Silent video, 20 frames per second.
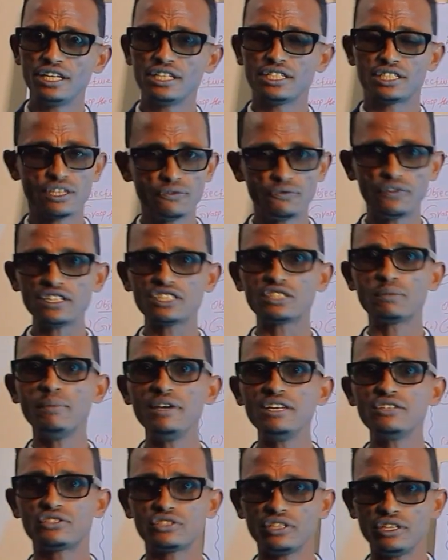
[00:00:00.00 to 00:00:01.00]
The first
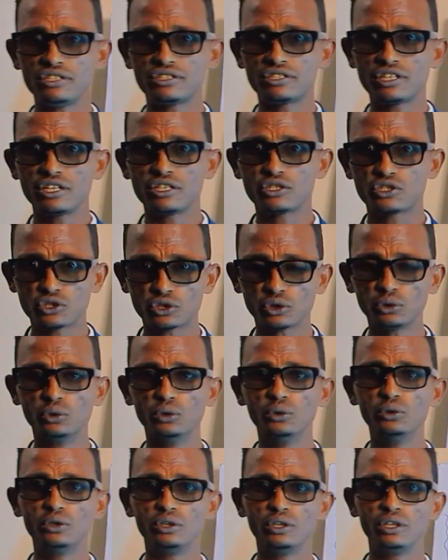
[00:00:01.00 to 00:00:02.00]
means is
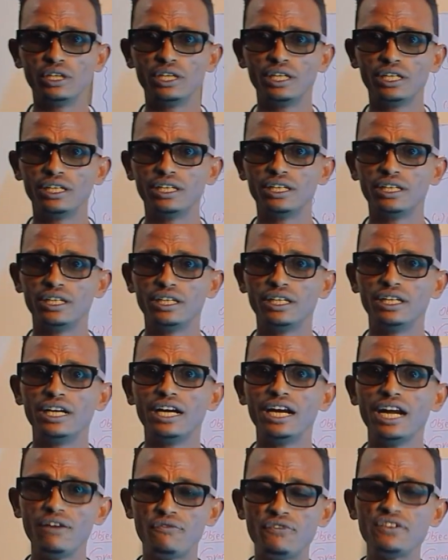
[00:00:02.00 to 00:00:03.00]
through
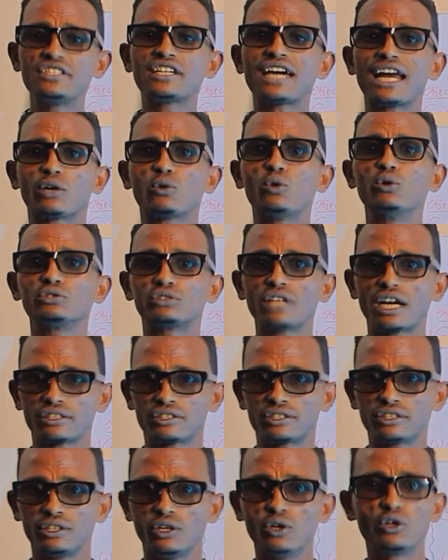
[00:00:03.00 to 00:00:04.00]
a physical
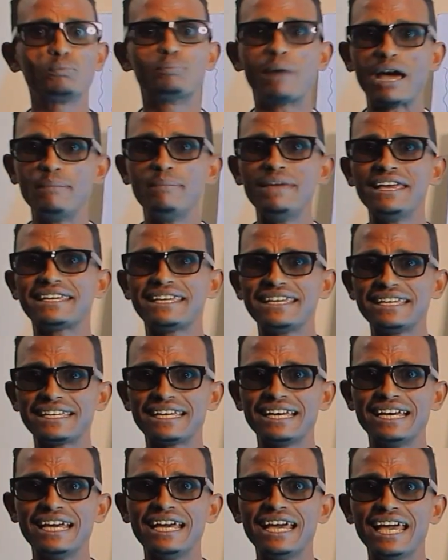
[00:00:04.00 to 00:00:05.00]
contact, or by
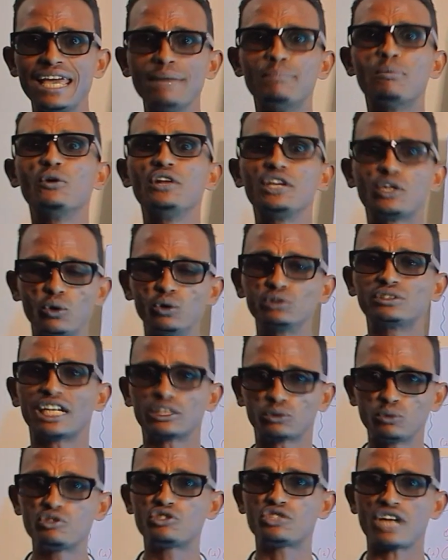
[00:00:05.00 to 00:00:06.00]
making a body
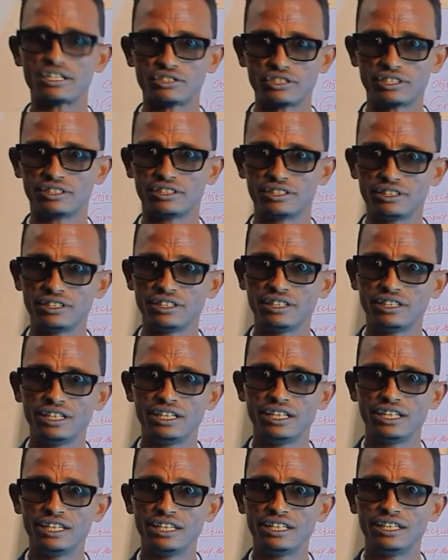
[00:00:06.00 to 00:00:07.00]
contact with each other.
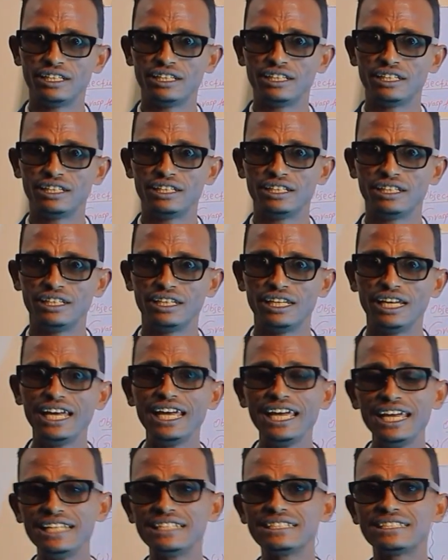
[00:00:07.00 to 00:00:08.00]

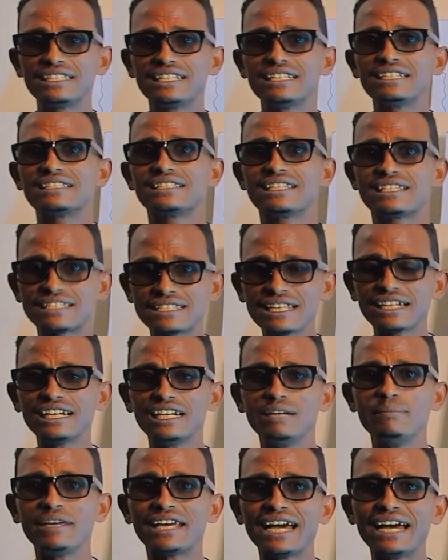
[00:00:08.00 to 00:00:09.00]
And the
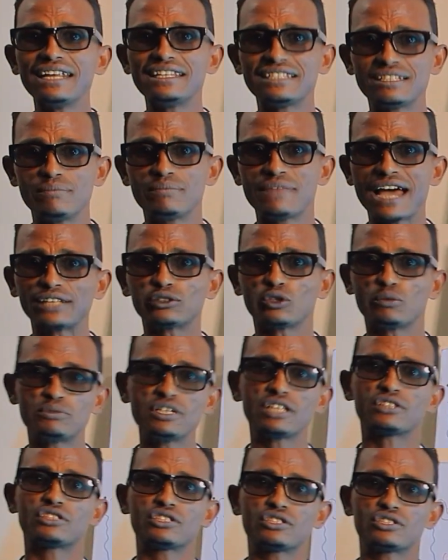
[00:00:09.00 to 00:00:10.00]
second mechanism that
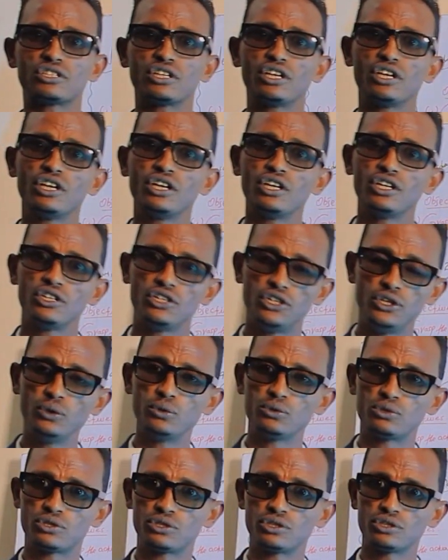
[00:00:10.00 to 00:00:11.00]
objects
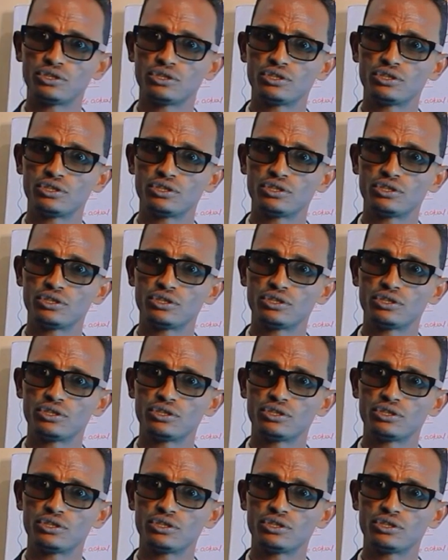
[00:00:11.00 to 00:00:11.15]
use